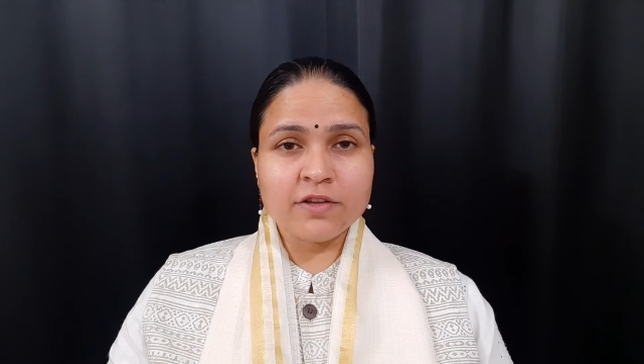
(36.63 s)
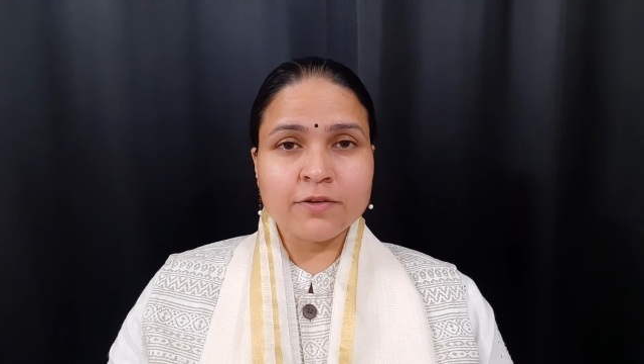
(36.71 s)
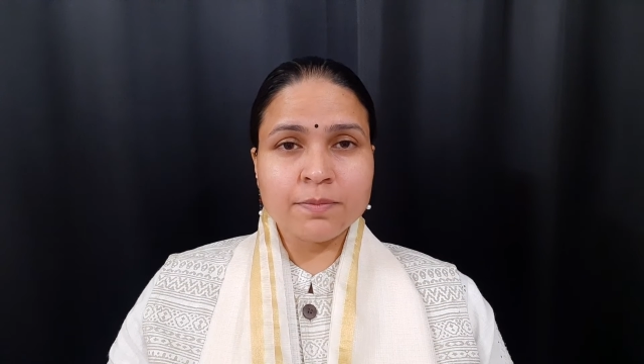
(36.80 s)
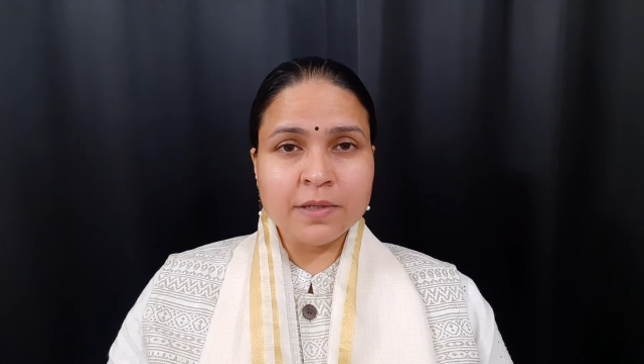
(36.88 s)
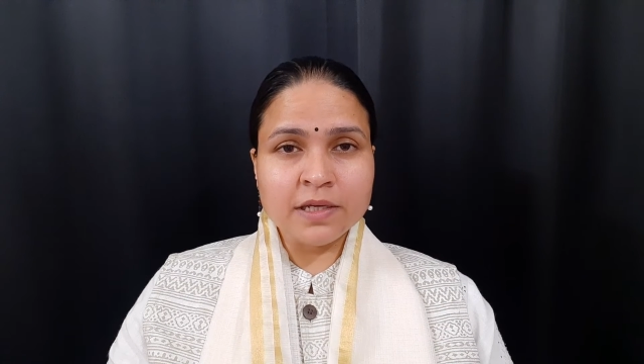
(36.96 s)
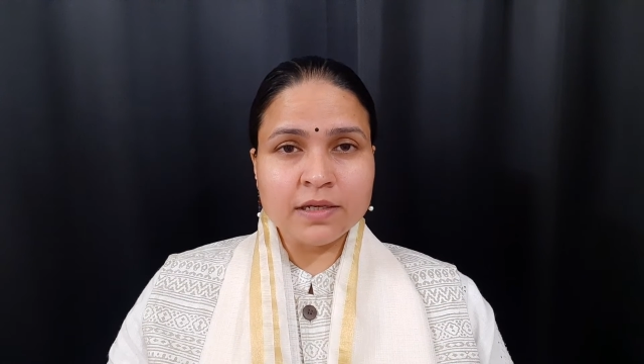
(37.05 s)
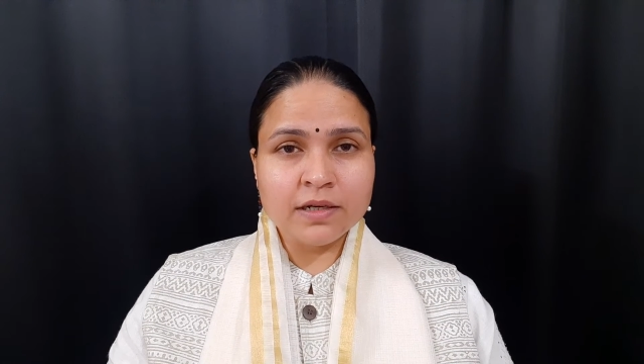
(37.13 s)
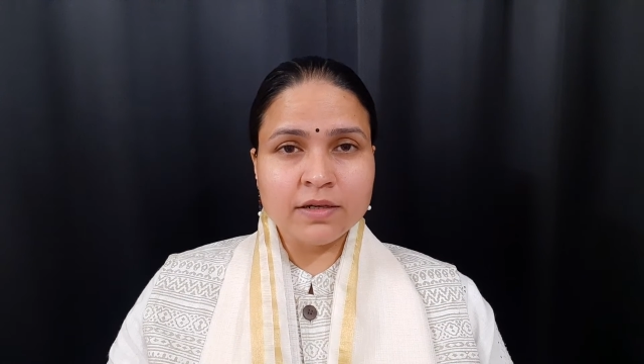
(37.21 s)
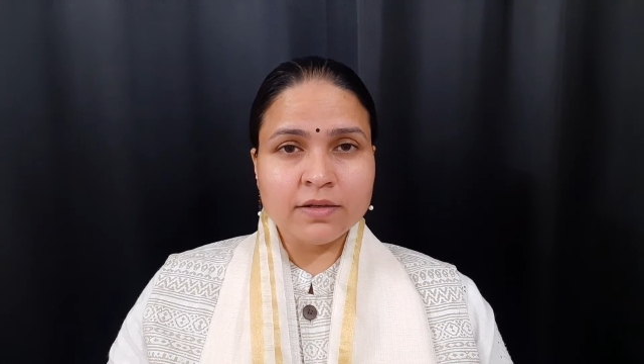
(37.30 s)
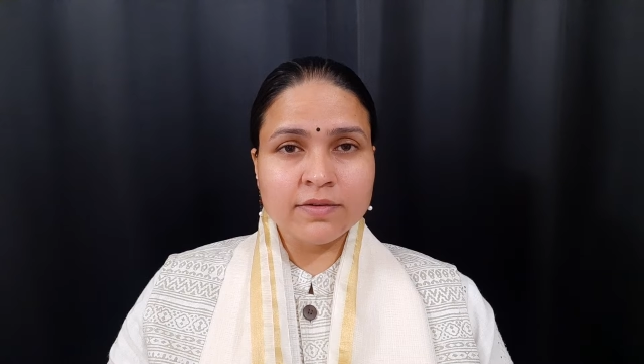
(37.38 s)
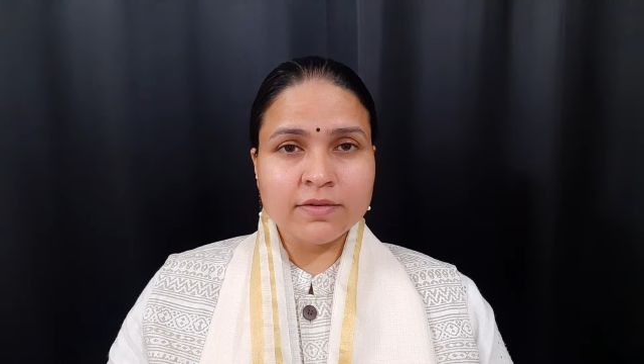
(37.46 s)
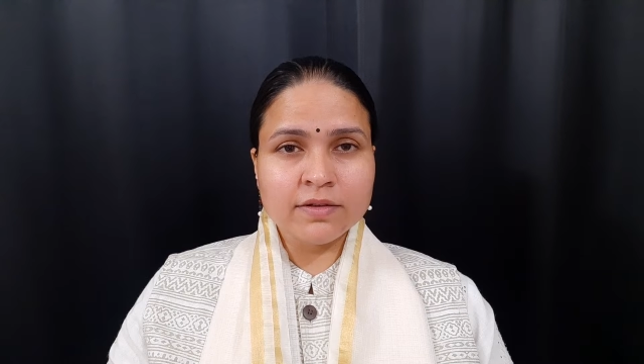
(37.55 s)

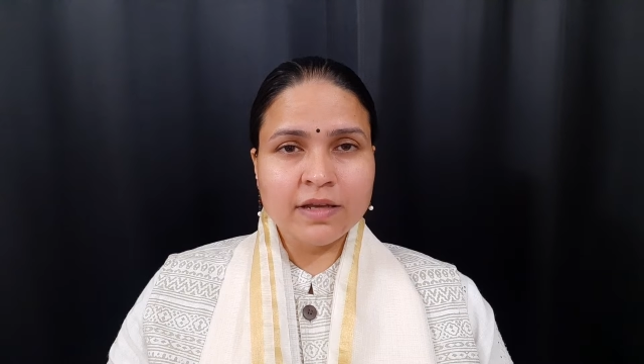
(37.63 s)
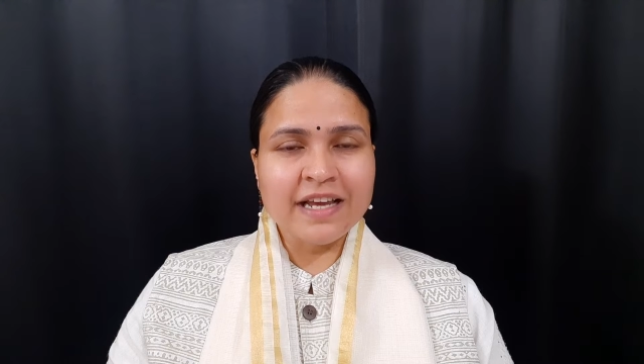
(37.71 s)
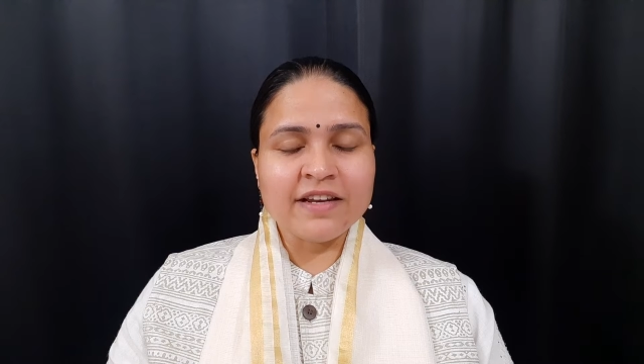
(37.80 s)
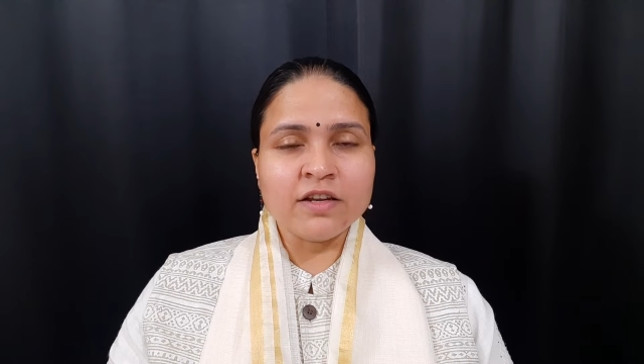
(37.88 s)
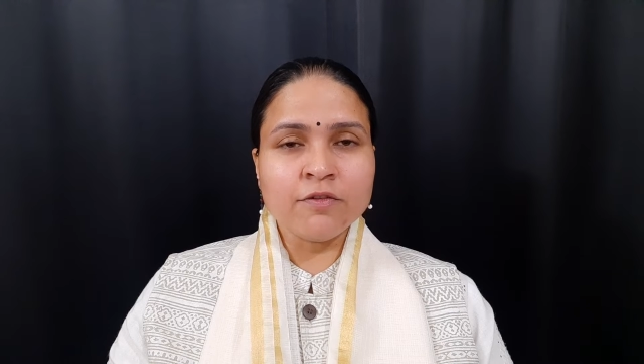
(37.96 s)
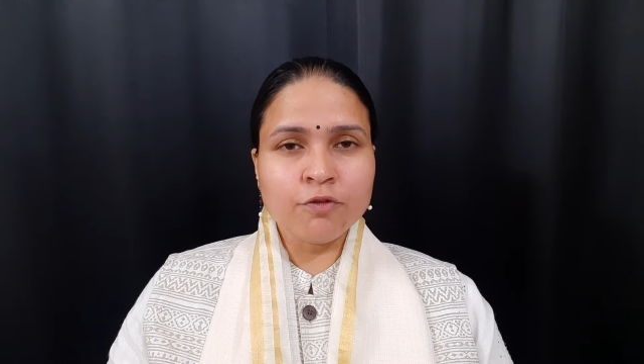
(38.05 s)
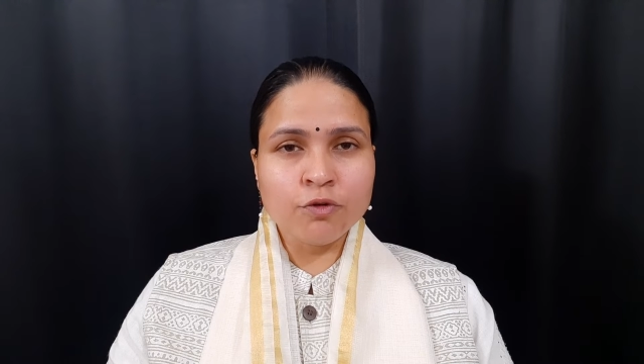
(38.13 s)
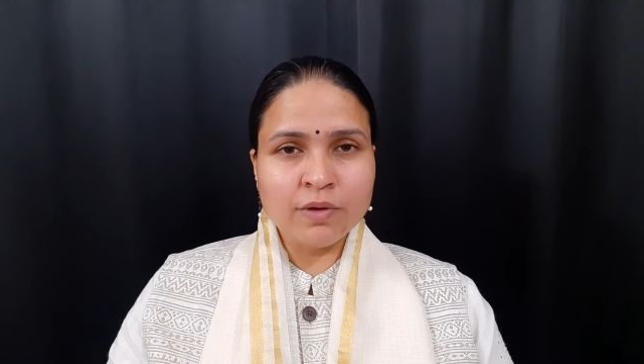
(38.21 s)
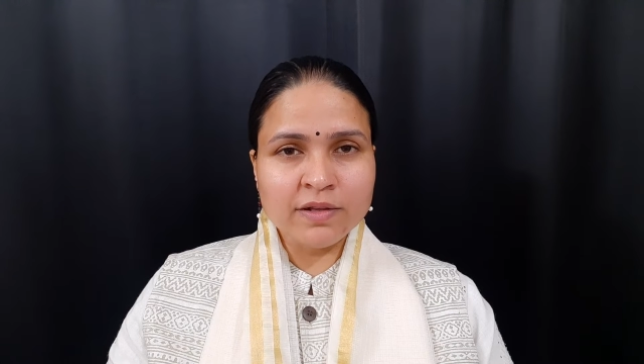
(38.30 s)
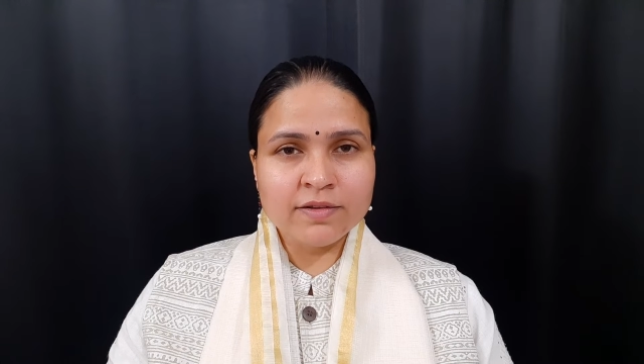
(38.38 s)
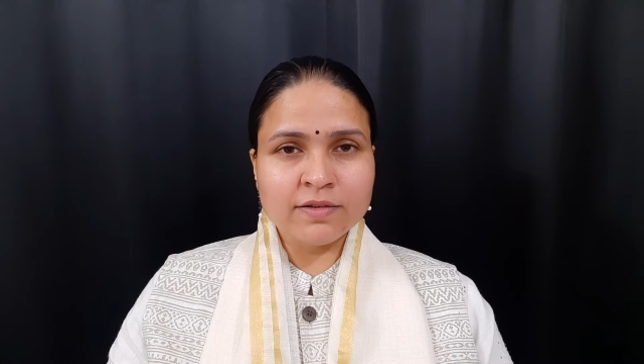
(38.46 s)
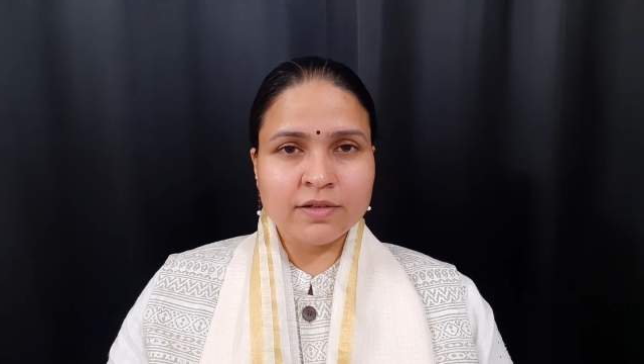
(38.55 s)
speakers and
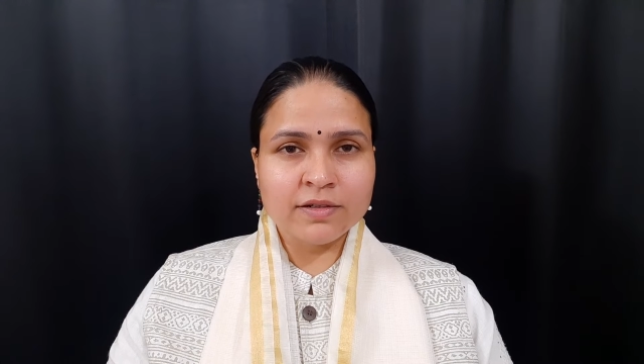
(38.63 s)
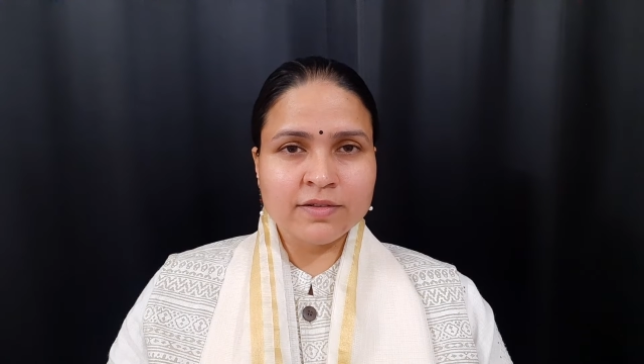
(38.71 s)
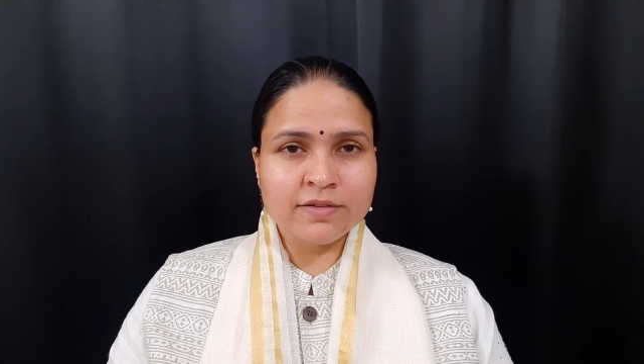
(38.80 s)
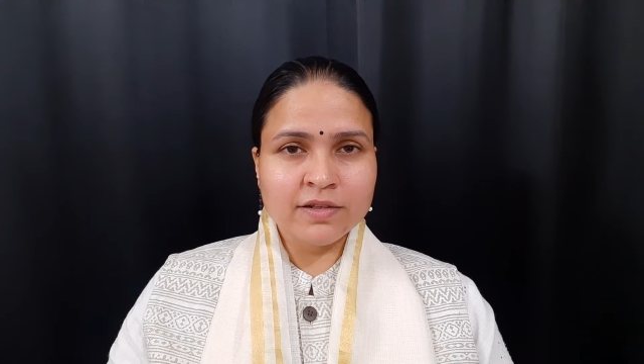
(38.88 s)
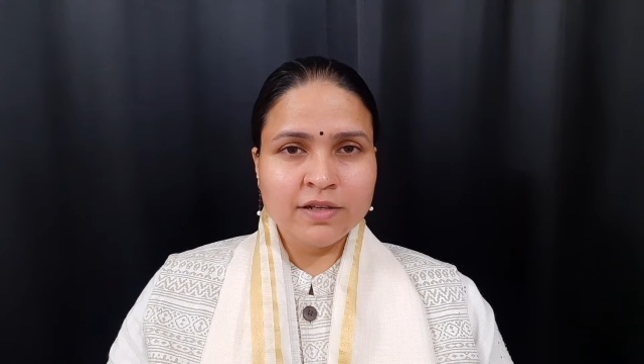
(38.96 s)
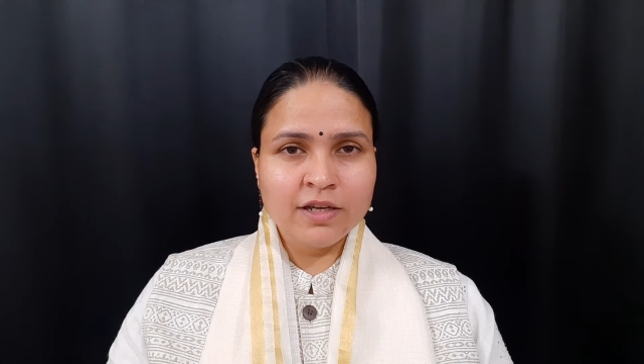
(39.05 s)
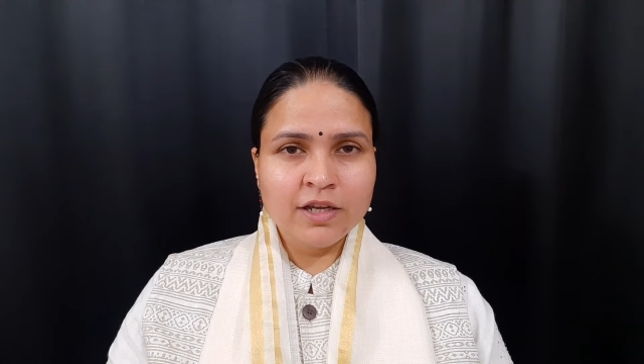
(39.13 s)
influencers